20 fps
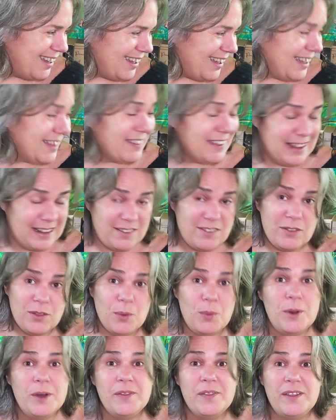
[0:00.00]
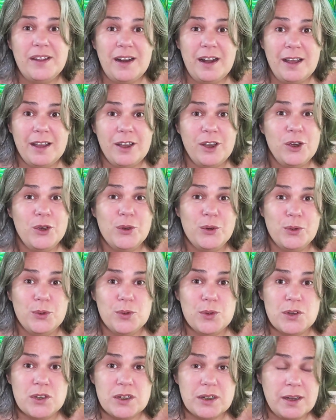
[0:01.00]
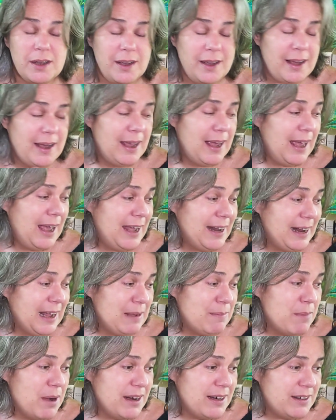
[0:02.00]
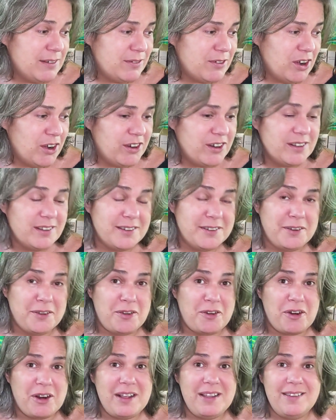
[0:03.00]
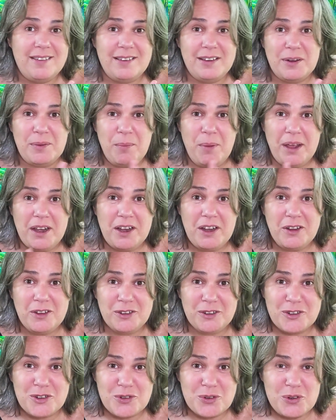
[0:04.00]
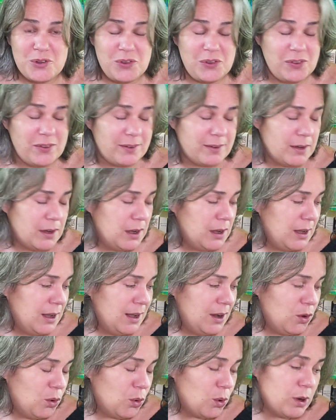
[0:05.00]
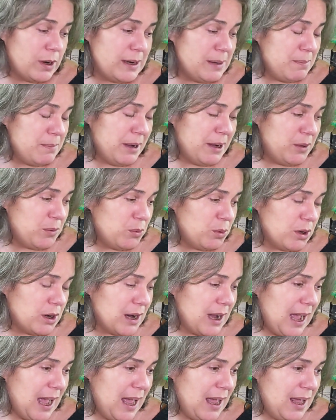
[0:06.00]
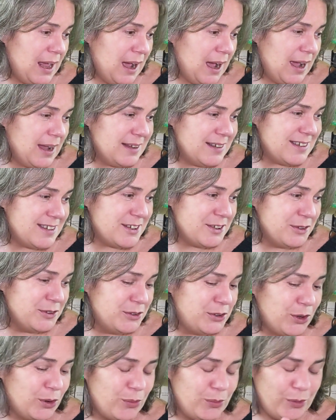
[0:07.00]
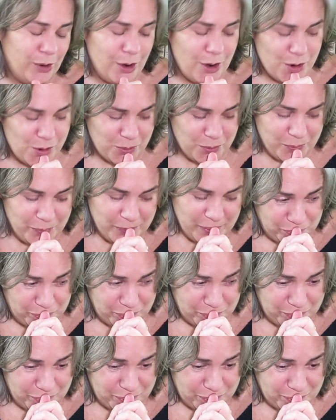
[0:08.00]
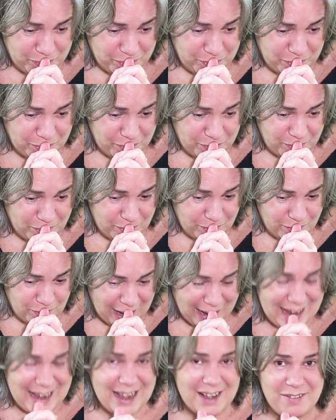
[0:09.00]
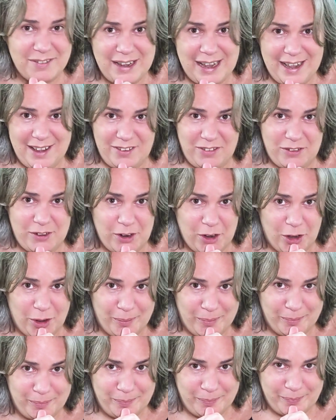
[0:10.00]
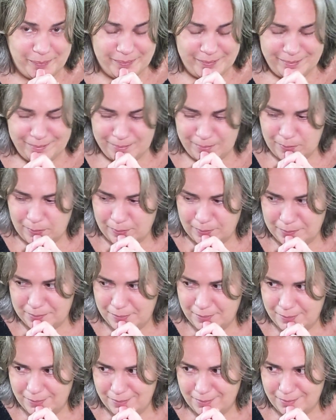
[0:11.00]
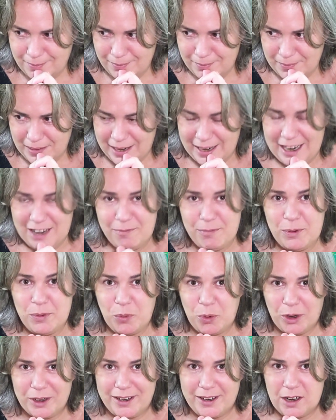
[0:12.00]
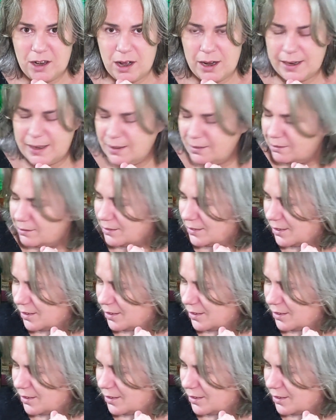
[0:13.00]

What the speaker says: And that's the one that I used. And I might have gone a little crazy in my color choices. Or it might work. I still don't know. I have cast it on. I have been working on it.